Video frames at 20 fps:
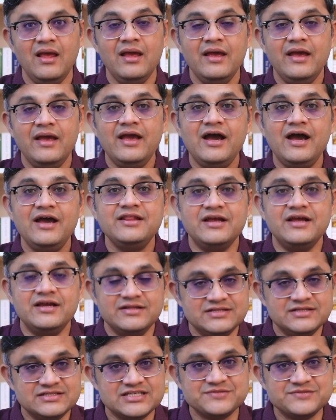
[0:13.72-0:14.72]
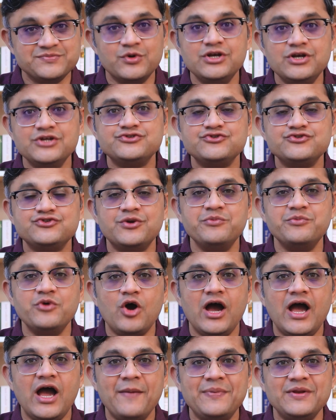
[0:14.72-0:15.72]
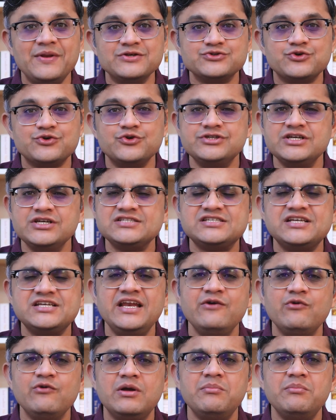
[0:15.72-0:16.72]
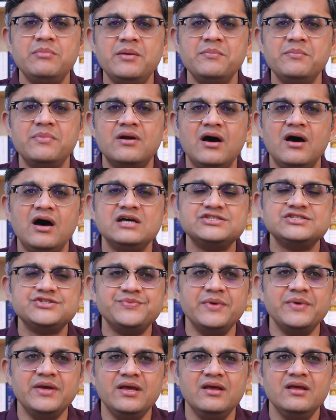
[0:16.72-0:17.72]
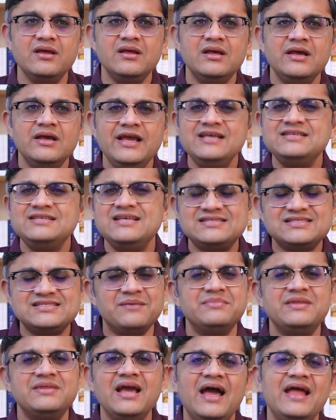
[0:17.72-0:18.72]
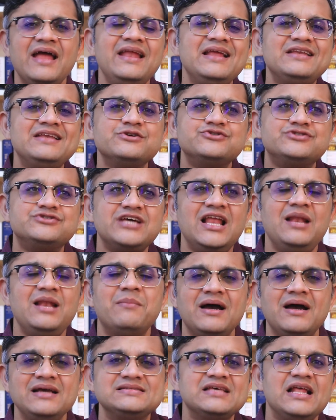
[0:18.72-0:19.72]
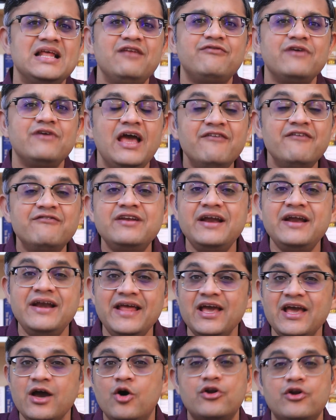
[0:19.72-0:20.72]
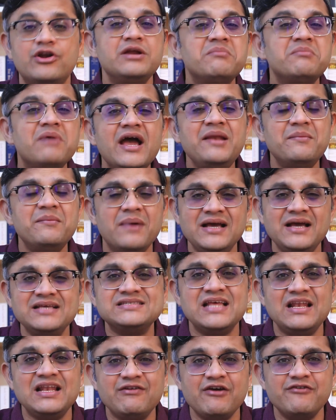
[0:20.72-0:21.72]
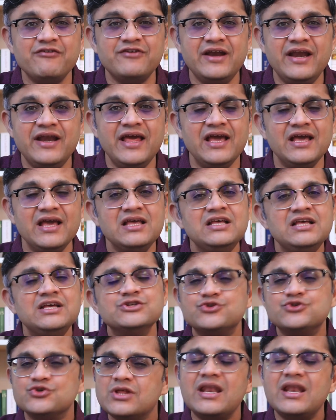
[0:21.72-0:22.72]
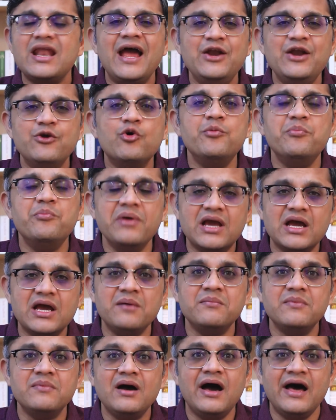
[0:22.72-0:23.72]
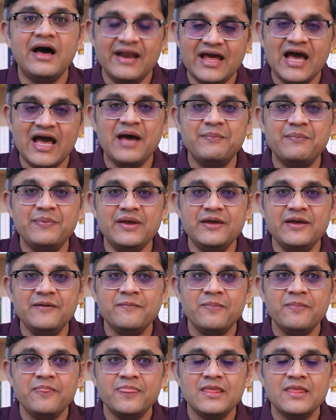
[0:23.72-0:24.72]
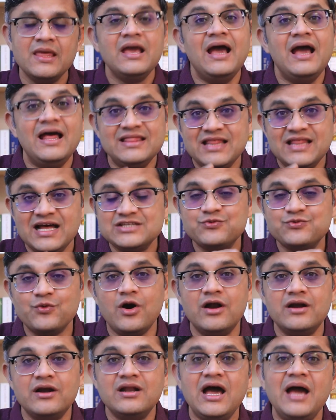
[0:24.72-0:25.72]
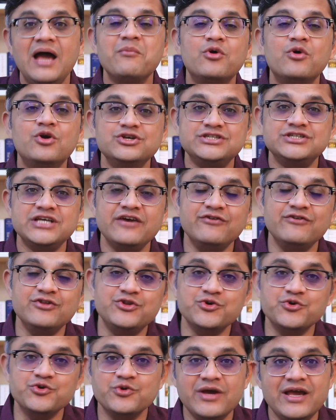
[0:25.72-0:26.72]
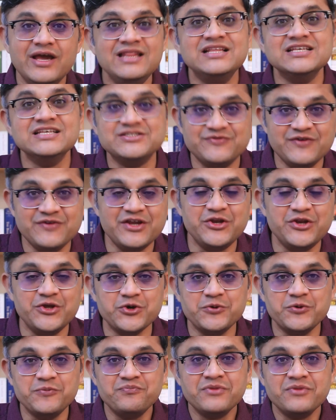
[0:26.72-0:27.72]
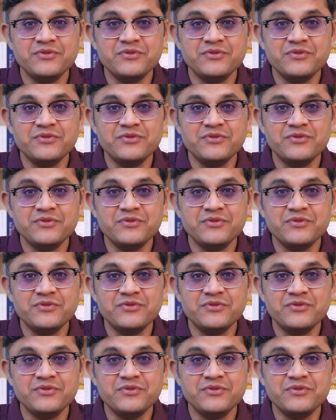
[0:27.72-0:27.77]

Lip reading: Hey, hi there. This is Murali Sundaram, your happiness coach. Yesterday, one member asked me, is there something I need to tell myself every day or remind myself every day so that I don't become unhappy? And that's what I'm going to share with you in this video.